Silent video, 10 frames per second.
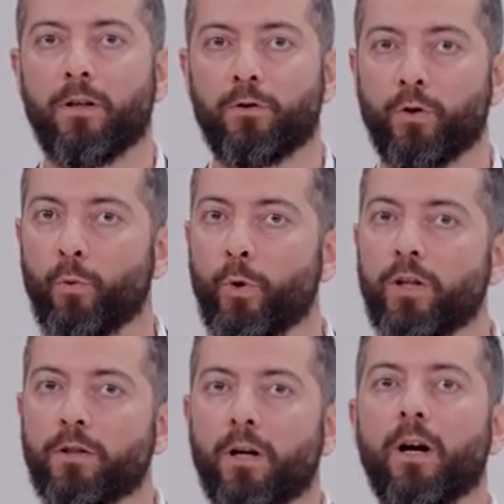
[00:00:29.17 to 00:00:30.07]
during
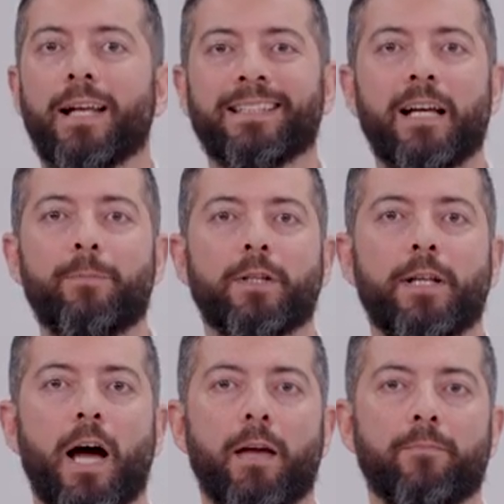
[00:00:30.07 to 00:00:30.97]
winter and
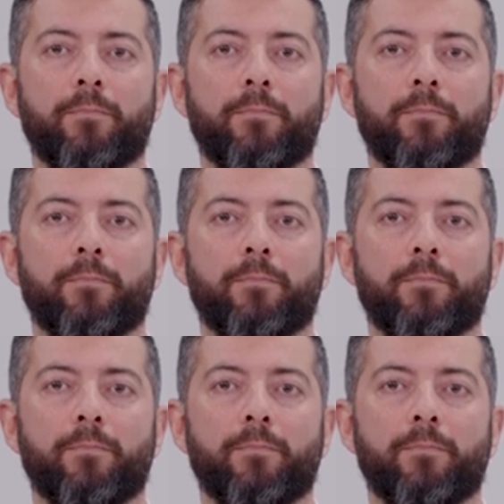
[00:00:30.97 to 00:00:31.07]
summertime,